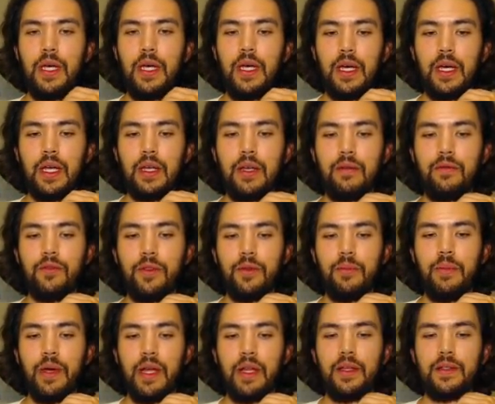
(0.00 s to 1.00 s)
And then for
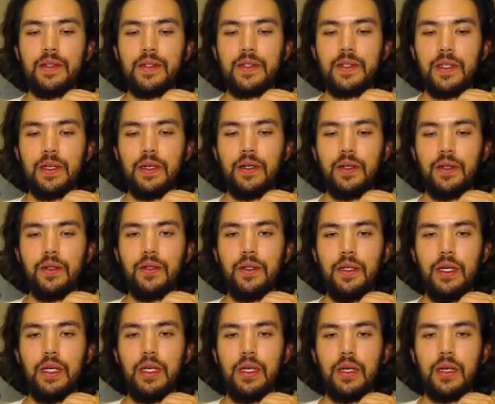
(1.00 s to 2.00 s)
the balance skill,
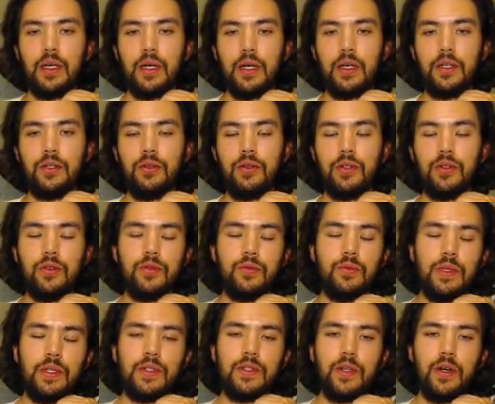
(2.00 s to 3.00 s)
you can use
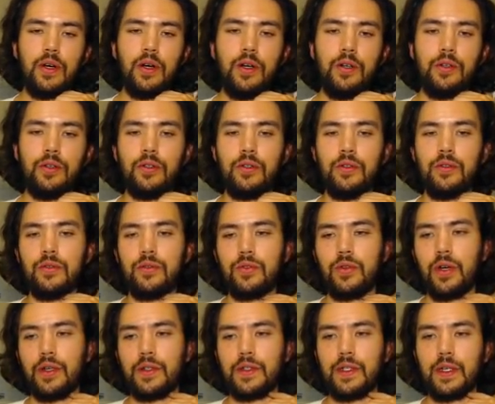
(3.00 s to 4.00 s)
Restart, you can use
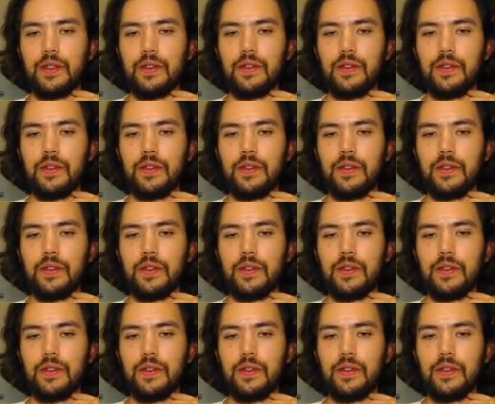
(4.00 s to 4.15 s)
Draw Sense